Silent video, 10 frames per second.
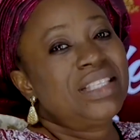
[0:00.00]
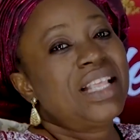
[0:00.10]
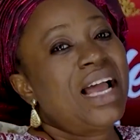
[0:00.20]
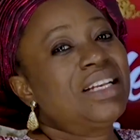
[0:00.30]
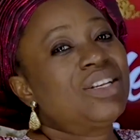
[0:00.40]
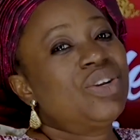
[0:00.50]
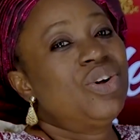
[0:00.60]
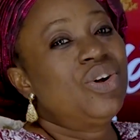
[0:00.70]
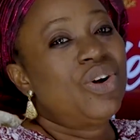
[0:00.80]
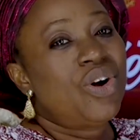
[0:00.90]
that
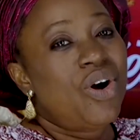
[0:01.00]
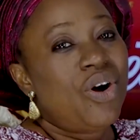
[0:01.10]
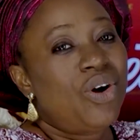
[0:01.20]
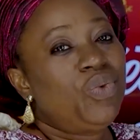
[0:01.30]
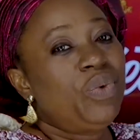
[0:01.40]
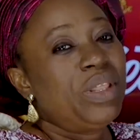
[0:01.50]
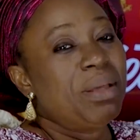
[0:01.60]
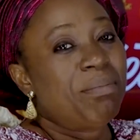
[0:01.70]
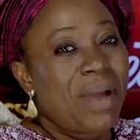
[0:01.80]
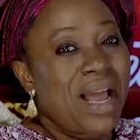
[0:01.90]
God with
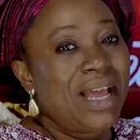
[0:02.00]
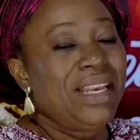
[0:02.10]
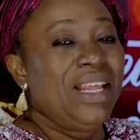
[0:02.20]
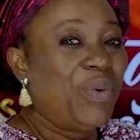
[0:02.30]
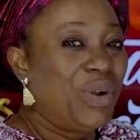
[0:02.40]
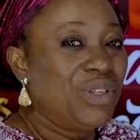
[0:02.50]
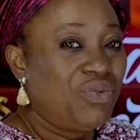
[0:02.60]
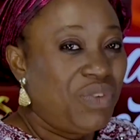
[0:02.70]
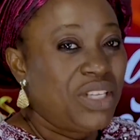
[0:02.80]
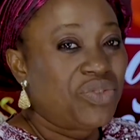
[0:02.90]
a man equals
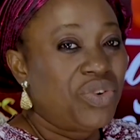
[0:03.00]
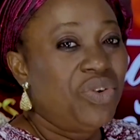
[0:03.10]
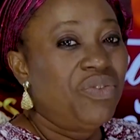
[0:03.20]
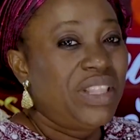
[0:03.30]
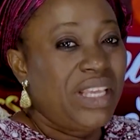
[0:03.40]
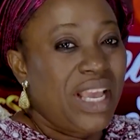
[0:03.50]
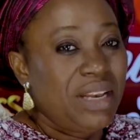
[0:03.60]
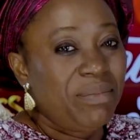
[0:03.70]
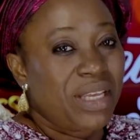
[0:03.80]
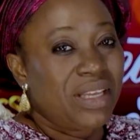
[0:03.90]
victory over the
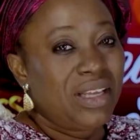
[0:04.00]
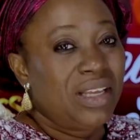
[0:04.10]
enemy.